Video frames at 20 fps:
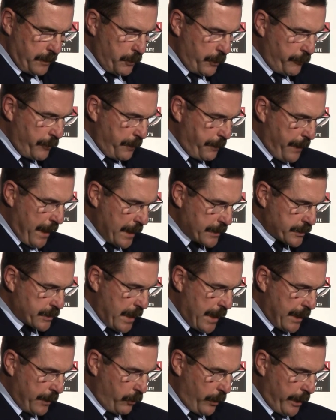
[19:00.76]
Moving
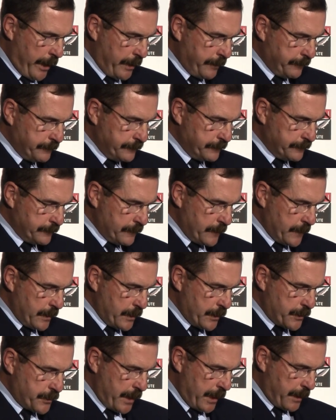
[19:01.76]
past hardware,
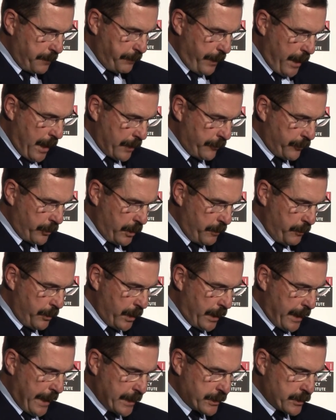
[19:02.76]
the second part of the
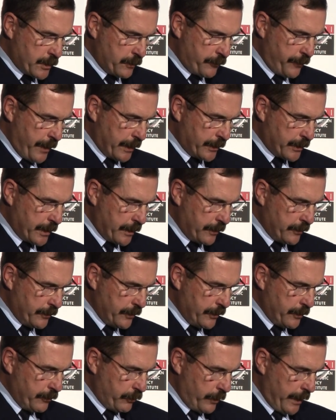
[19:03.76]
communications vector
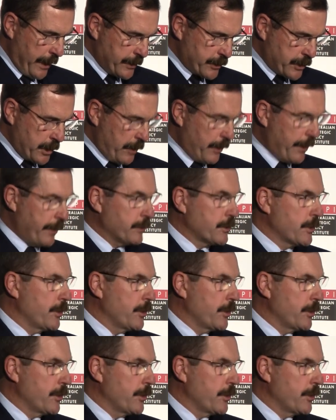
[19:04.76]
relates to our